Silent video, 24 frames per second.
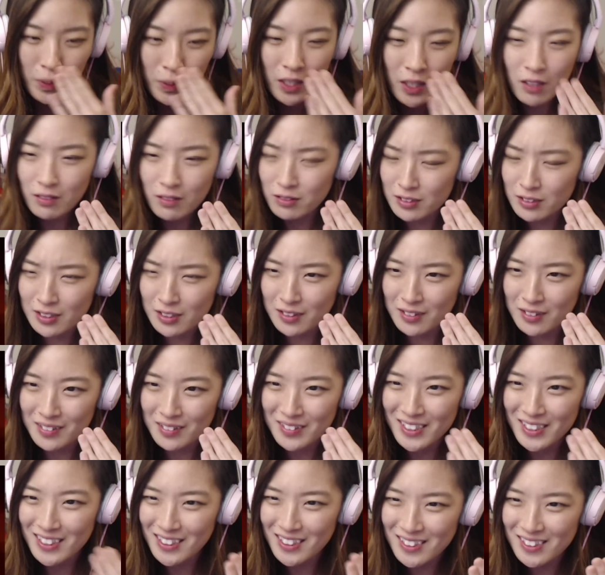also,
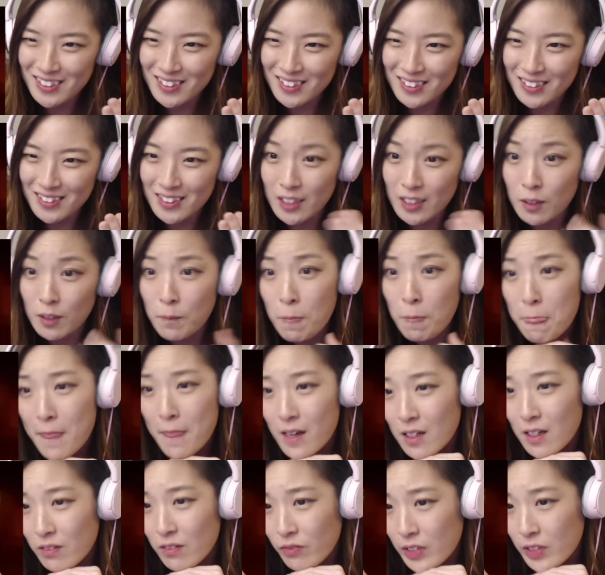can I just continue? An
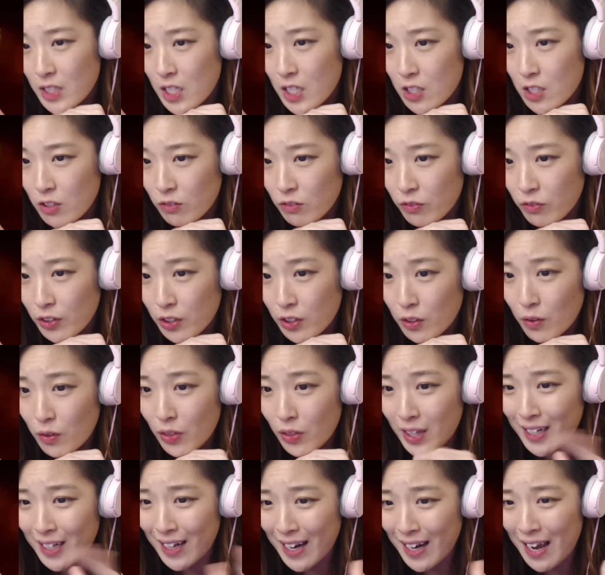invitation for youth.
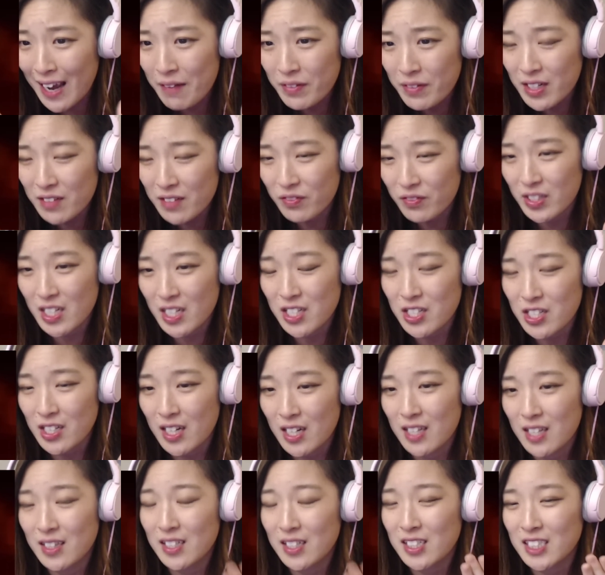Can I have an invitation?
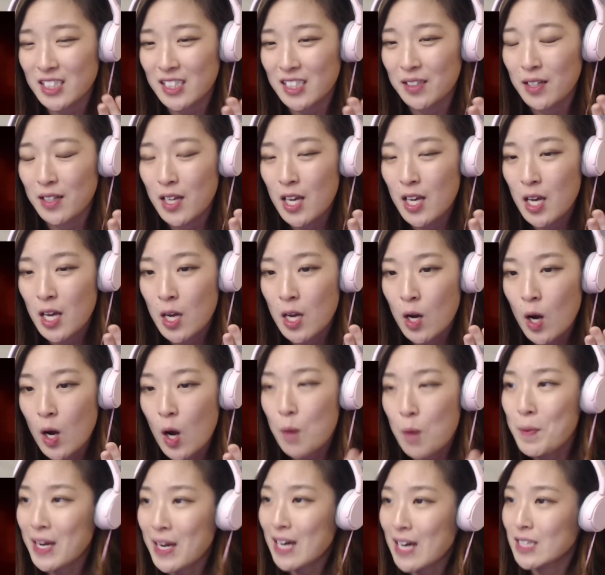There's a, oh
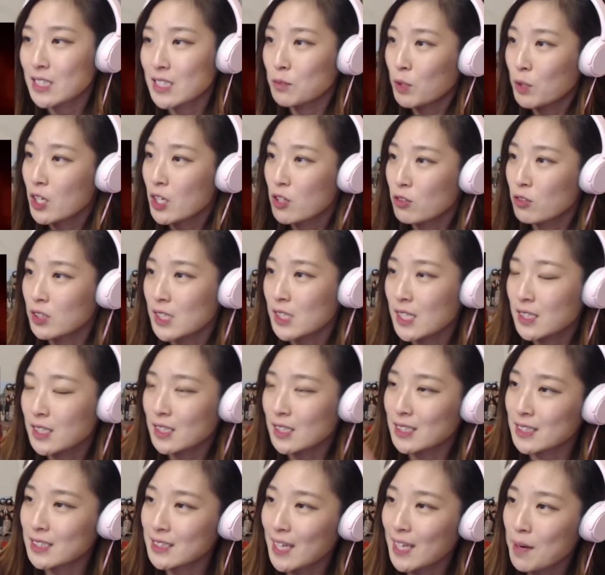my gosh, what are those things? A
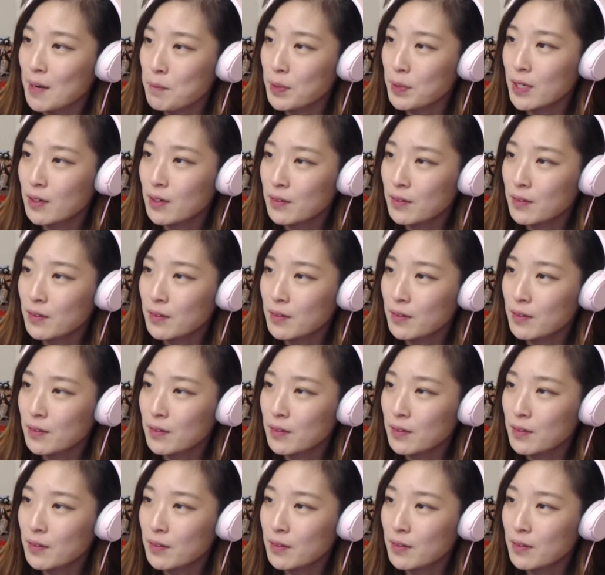stamp.